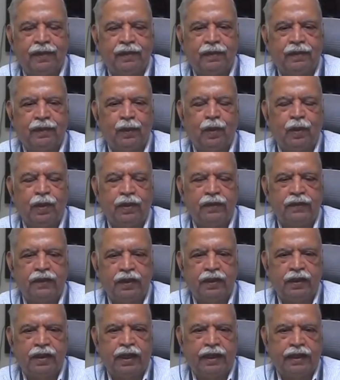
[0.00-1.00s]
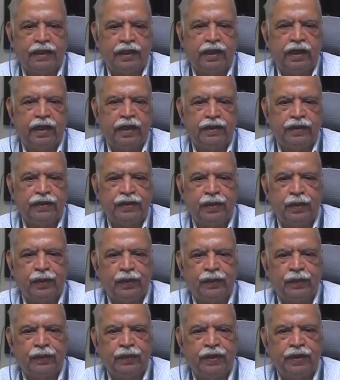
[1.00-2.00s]
You want to set the IE ratio,
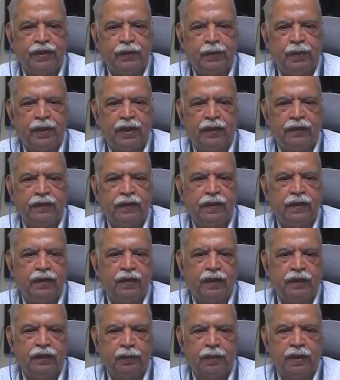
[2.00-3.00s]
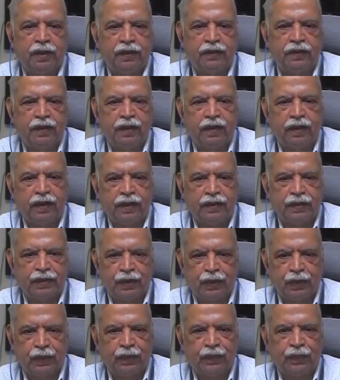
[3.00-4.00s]
inspiration to expiration
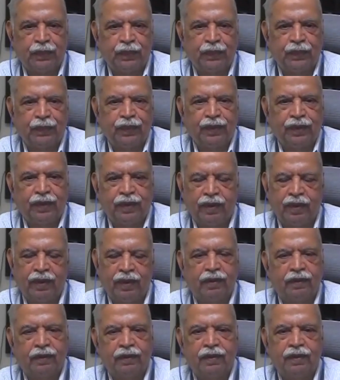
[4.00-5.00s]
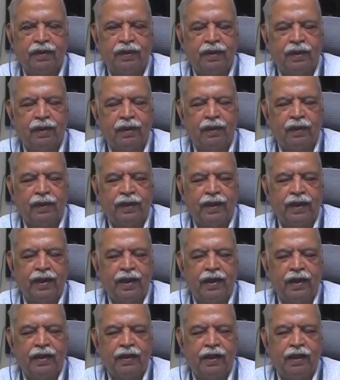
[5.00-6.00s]
ratio. Okay,
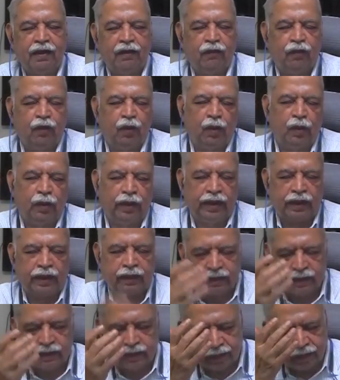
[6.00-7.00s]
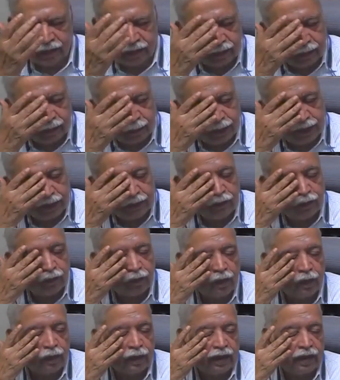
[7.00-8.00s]
and then flow rate, peak
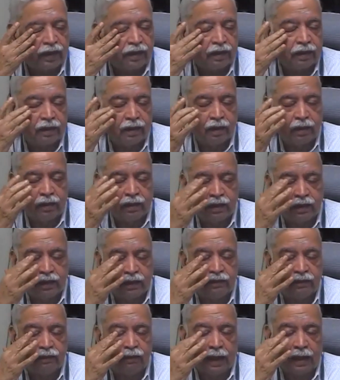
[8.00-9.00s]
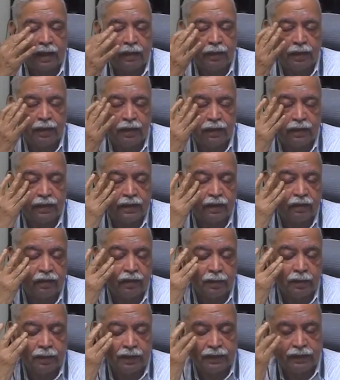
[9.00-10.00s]
flow rate. All these parameters
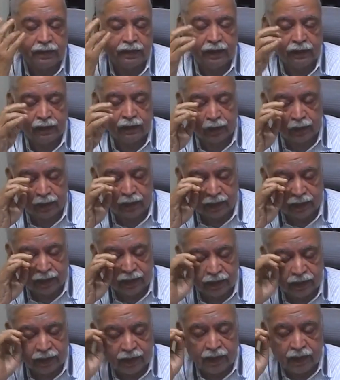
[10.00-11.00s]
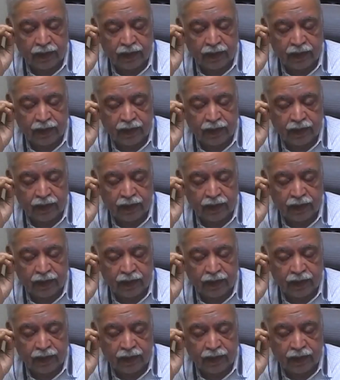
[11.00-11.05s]
have to be set so that